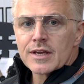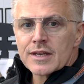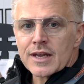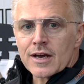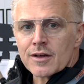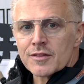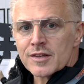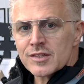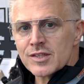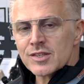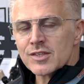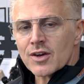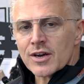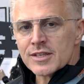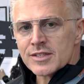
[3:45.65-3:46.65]
Now this
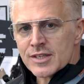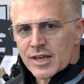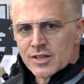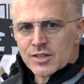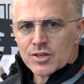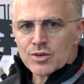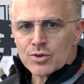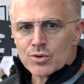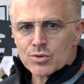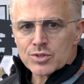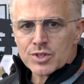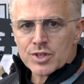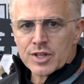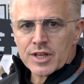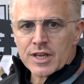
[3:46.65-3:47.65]
is identical
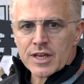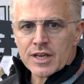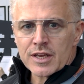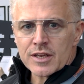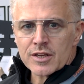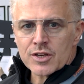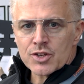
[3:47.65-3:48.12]
to the